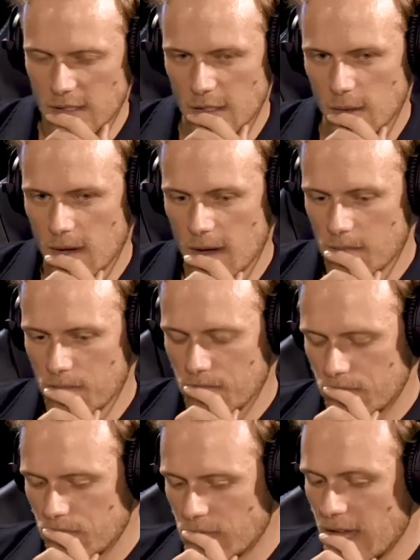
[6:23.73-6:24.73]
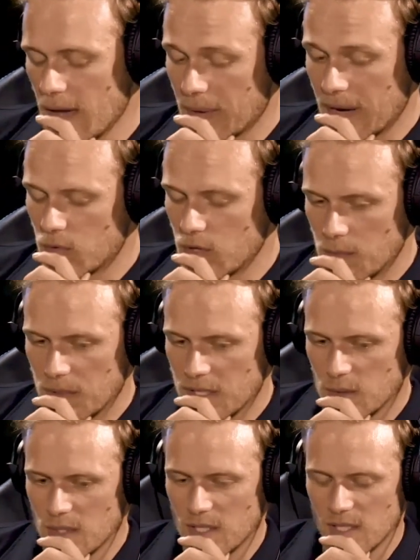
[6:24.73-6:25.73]
So, but I'm really
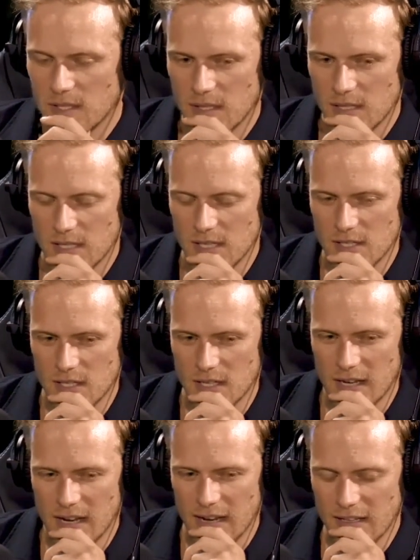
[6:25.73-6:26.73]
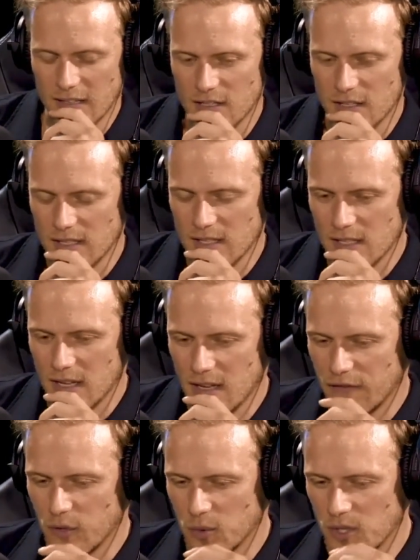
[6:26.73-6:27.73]
pleased with this season. And it does, as I said,
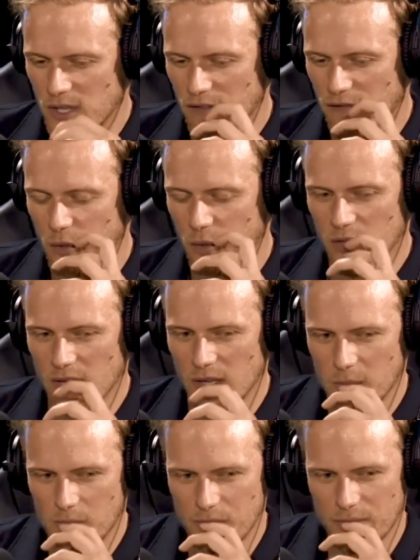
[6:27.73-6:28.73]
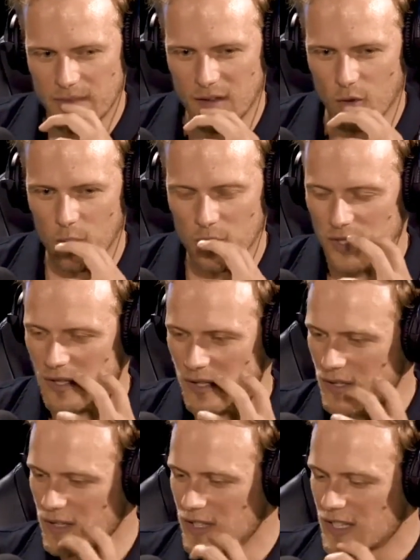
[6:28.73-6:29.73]
it feels like almost
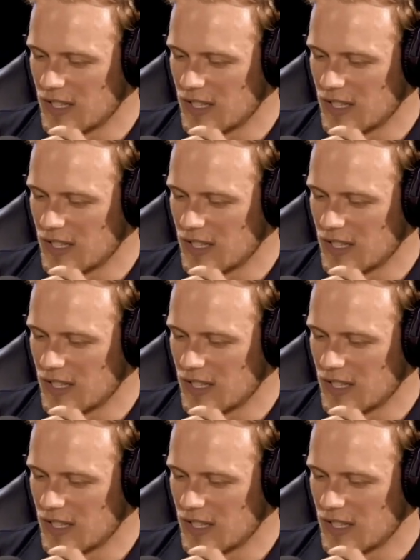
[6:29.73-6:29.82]
like